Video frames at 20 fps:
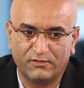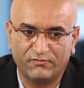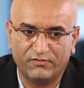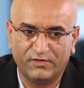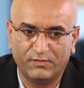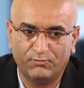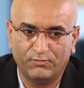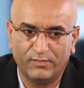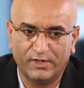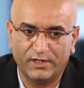
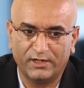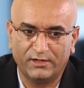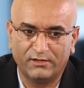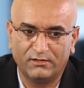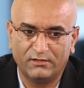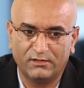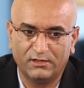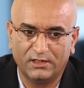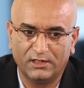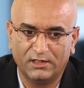we
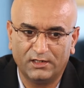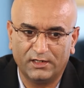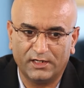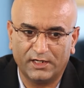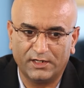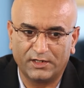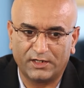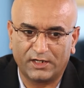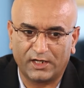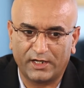made the
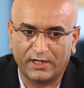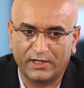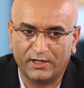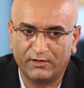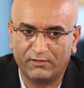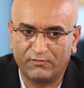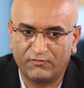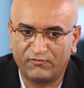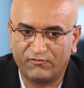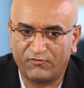
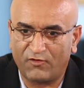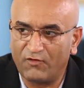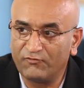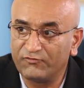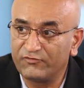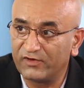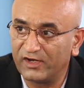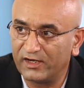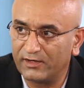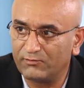entire
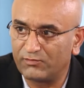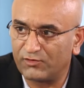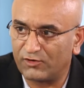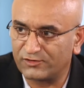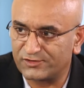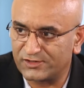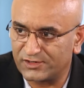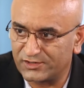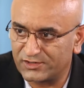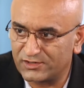form filling
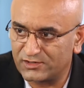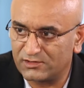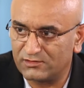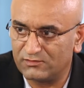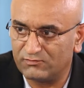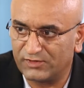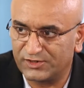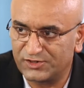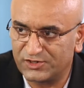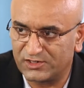process
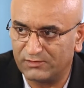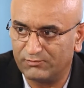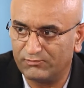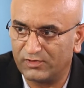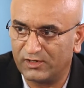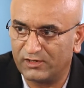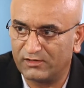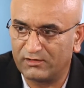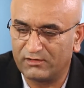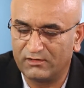much
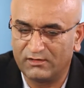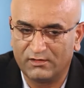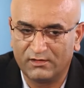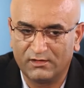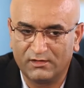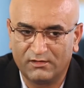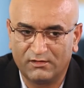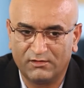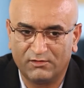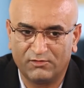simpler.
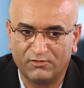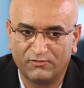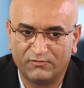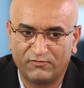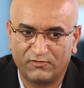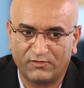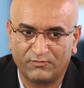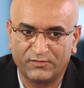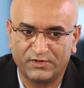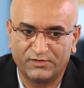
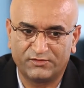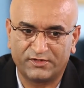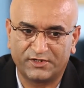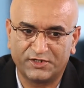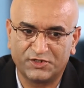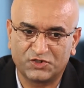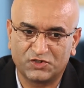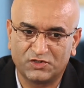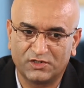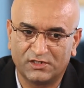From the
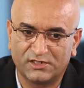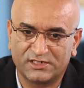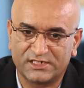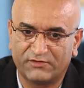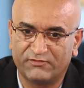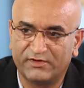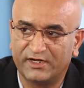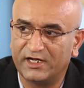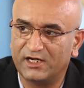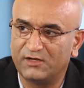traditional
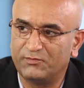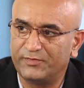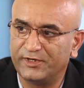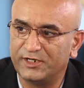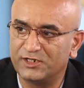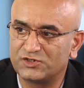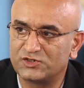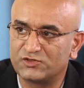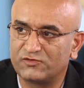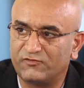7-8
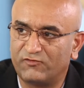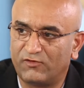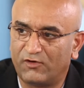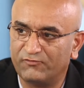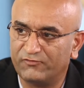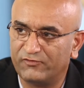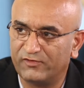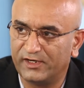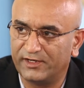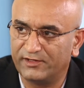page
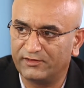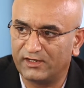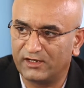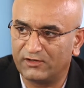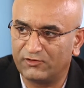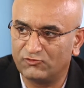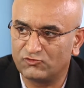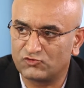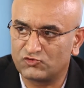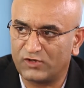form filling
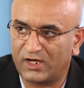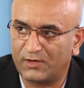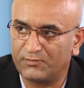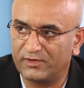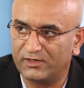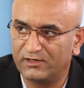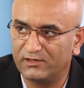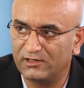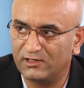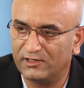that used to
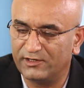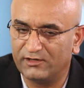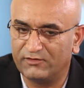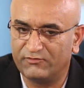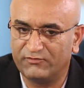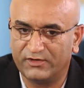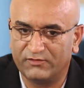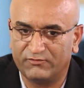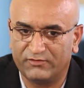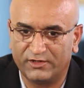happen
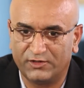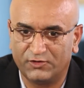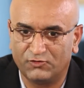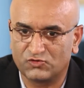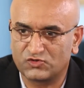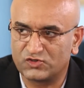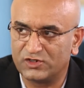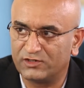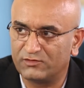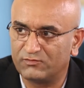earlier, we have
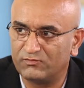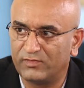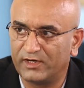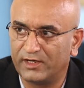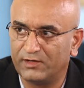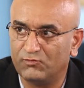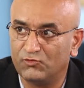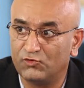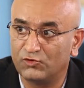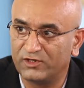reduced it
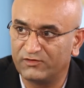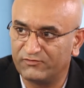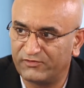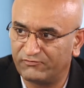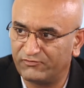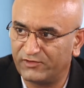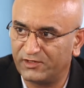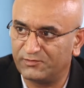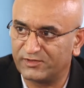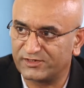by more than
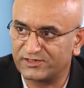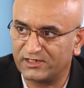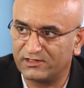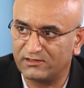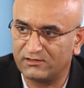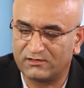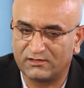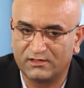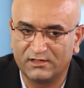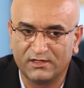
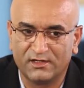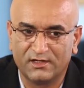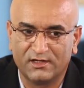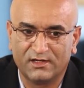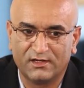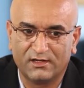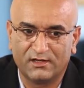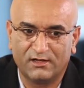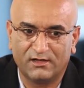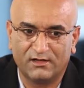50%.
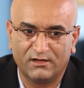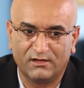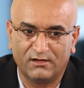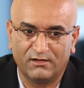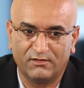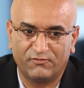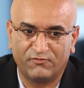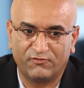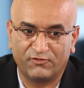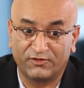
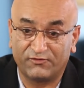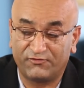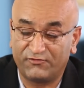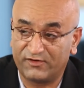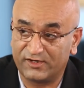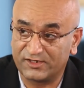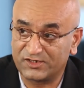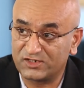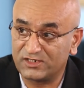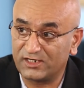For the
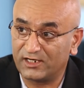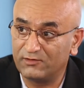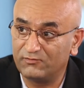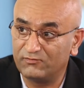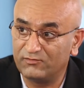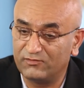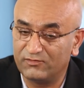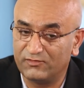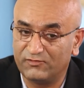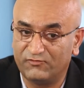first
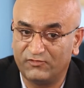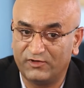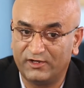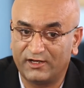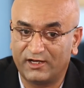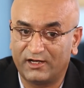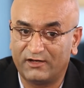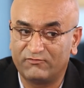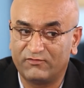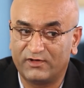time, we
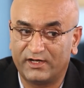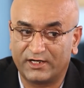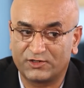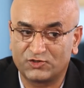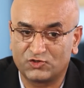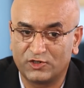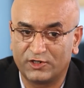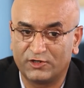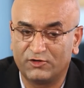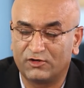have
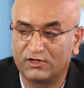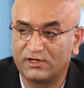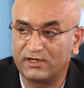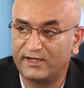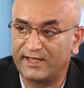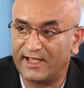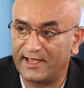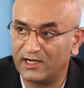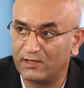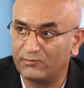actually got a
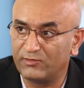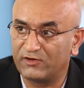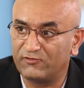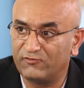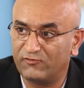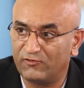dynamic